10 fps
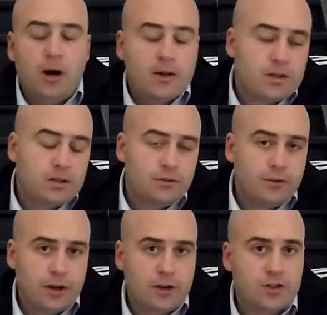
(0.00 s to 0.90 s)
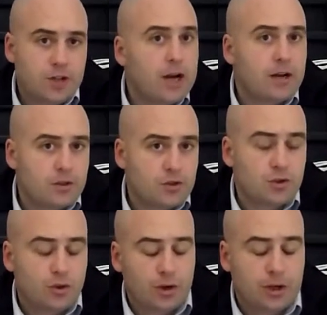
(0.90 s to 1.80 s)
positive side of the
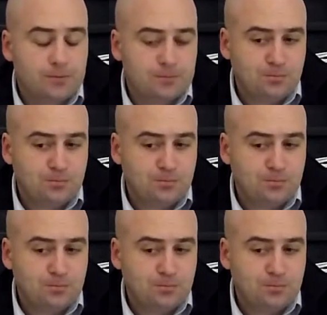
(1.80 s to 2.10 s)
story